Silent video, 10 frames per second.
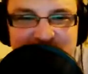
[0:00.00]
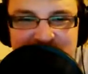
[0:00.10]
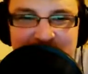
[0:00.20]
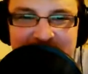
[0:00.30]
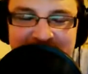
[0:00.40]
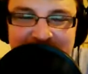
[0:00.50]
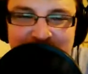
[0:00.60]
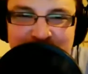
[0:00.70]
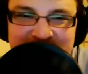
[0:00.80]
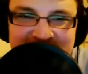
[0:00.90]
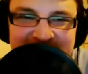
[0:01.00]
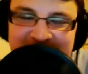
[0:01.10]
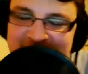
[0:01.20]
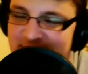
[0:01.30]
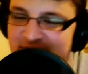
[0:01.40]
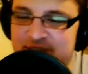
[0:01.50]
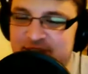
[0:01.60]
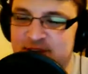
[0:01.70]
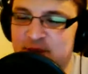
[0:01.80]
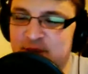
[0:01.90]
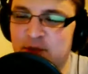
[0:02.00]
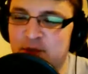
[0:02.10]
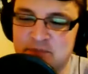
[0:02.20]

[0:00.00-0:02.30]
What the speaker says: do Houston's favourite one.